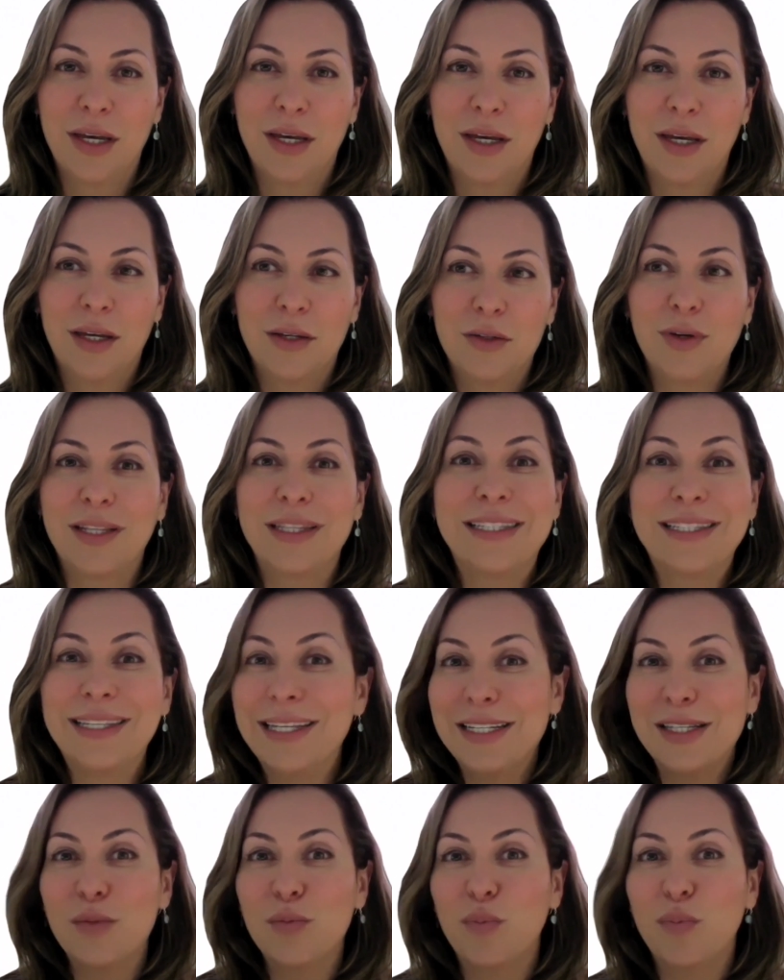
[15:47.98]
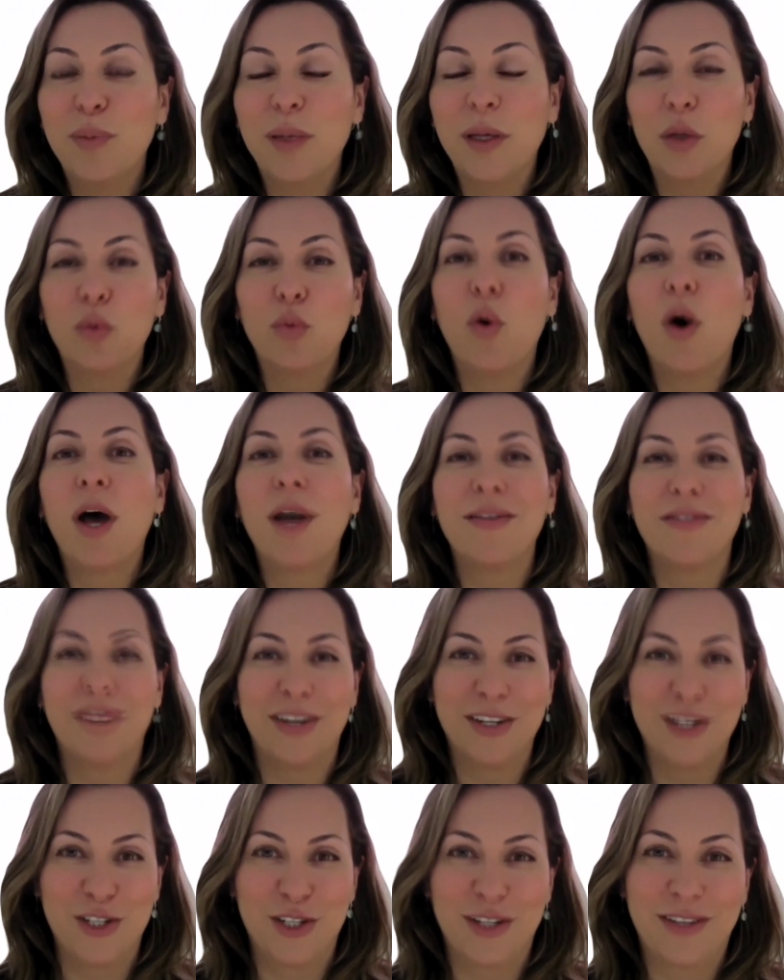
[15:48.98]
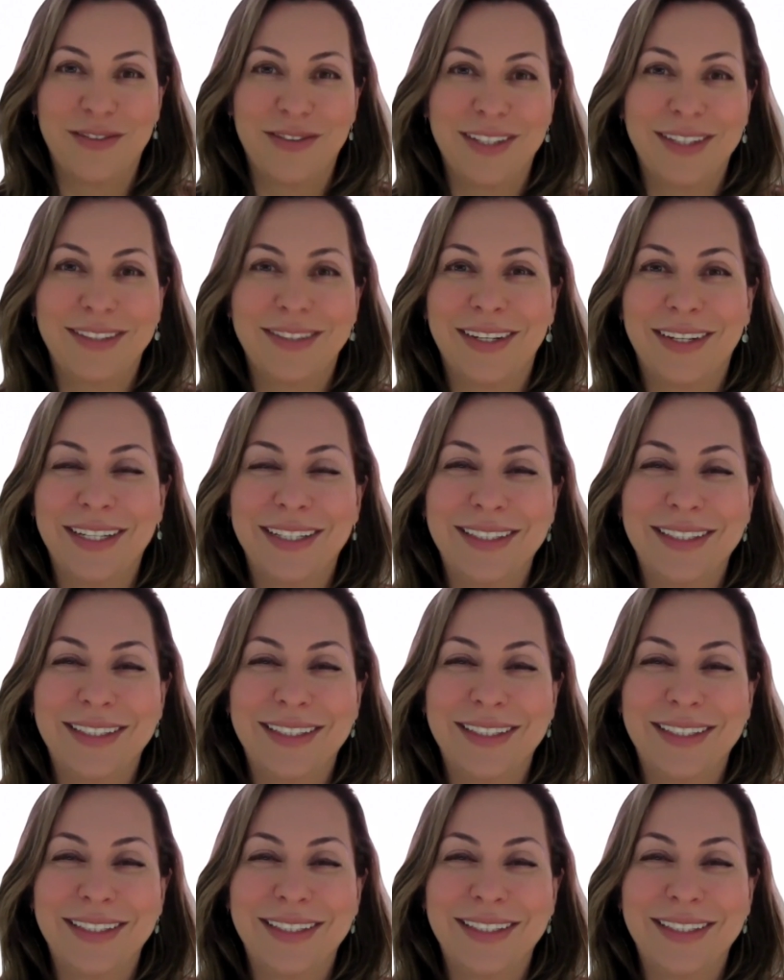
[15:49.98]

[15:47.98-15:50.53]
to at least build one version of it, right?